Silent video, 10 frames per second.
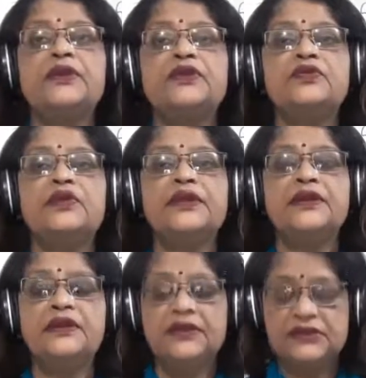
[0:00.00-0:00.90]
He told
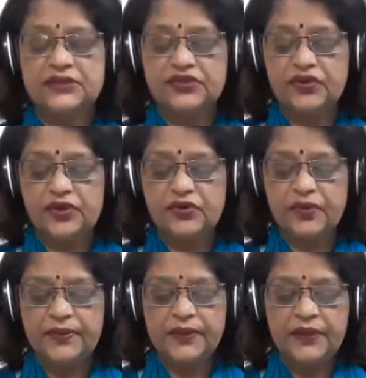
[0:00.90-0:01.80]
that he is a jewel
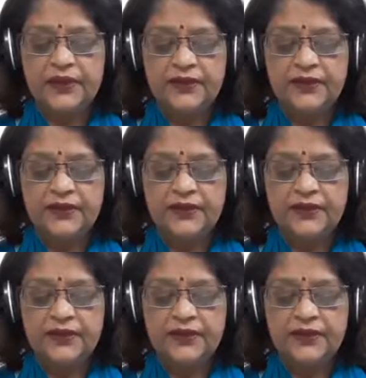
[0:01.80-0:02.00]
robber.